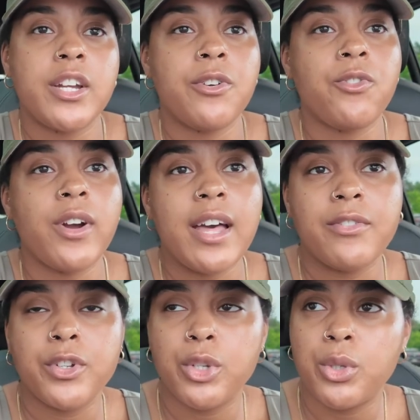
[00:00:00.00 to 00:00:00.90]
their
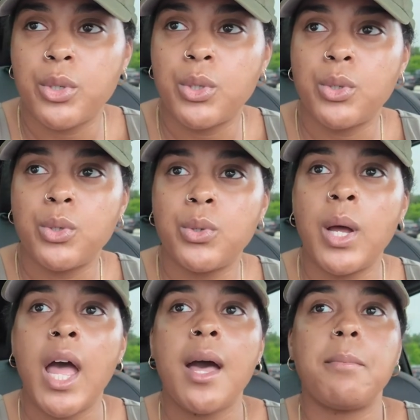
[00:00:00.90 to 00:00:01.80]
revenue,
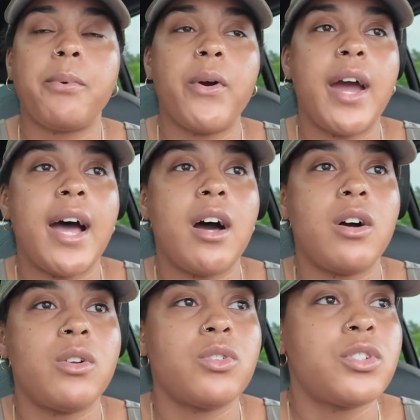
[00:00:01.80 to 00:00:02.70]

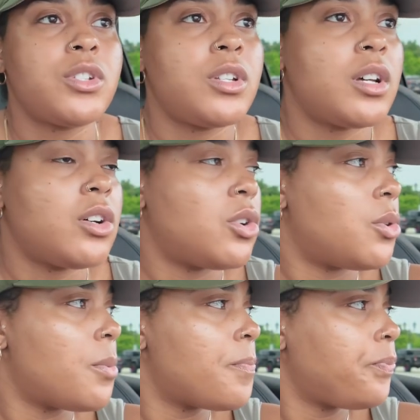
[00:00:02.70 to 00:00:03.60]
browse, you
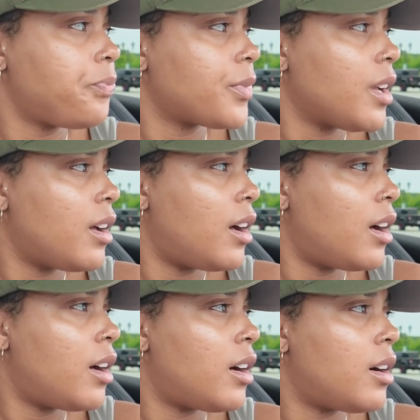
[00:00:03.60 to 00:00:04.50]
know,
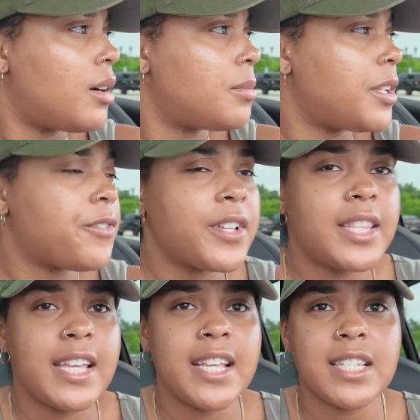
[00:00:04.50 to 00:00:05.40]
different
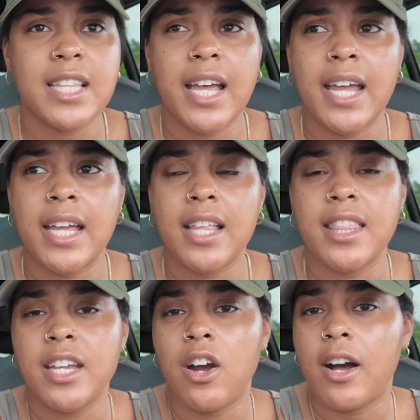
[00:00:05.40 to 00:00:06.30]
things like
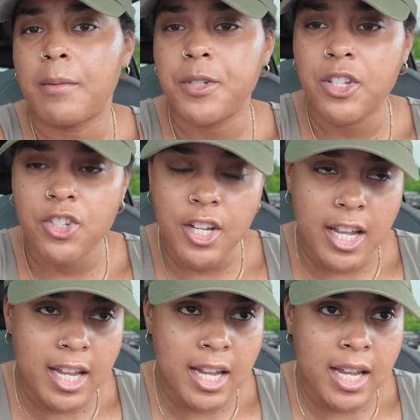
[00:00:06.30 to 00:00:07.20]
their option
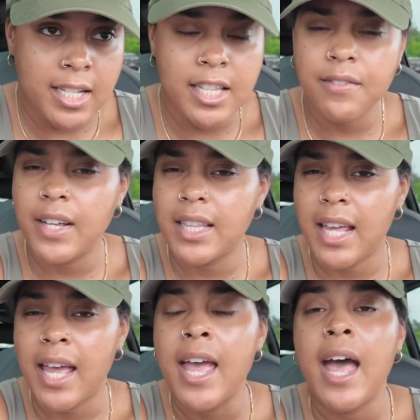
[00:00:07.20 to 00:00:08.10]
chain, stuff like
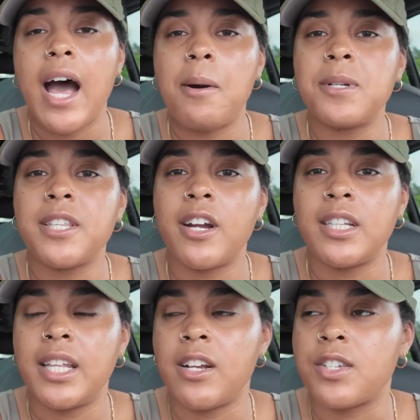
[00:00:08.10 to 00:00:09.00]
that. I will
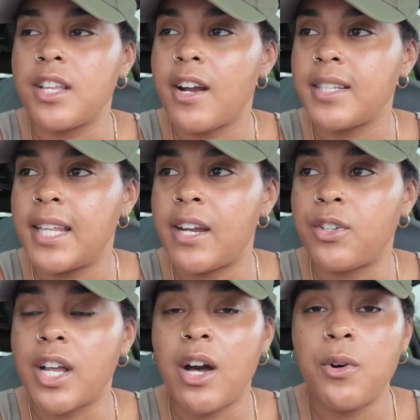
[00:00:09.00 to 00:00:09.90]
start there.
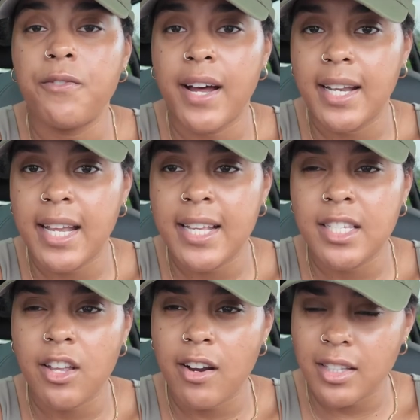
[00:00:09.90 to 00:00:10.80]
Yahoo Finance,
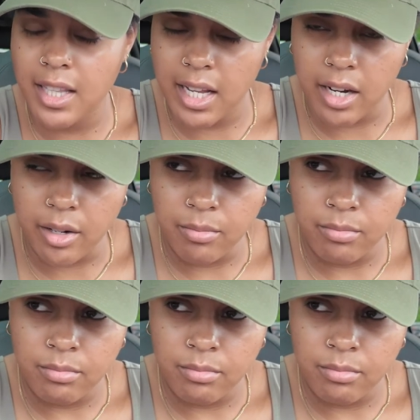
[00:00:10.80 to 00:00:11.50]
start there